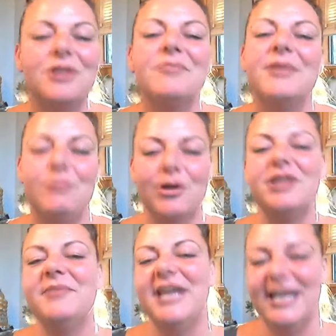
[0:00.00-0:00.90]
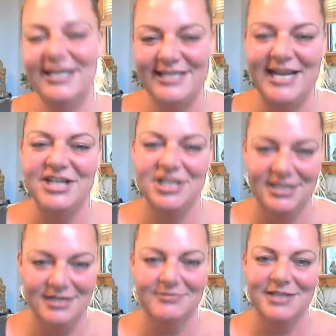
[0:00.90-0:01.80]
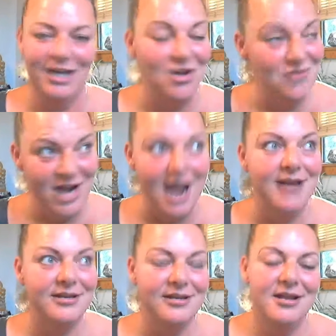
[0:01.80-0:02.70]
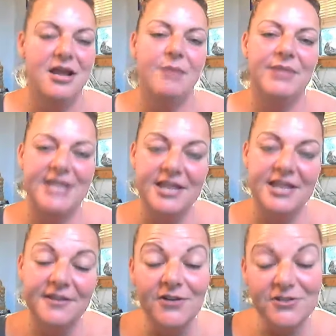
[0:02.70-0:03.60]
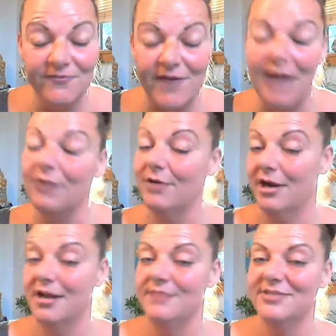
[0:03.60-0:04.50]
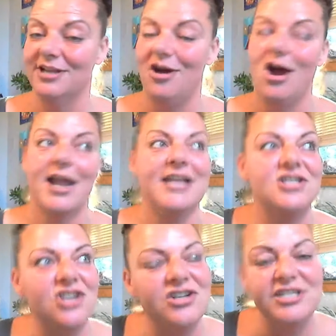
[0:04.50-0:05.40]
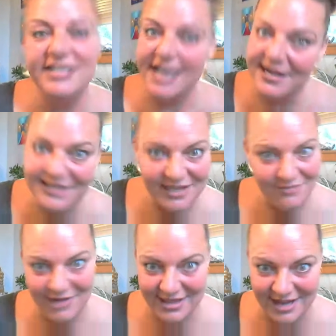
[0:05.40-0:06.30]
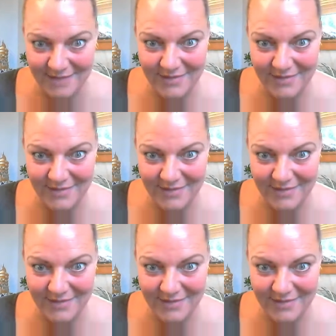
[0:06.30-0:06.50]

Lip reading: in the beginning stages. There was a lone nut. But then the first follower comes along and starts dancing with him.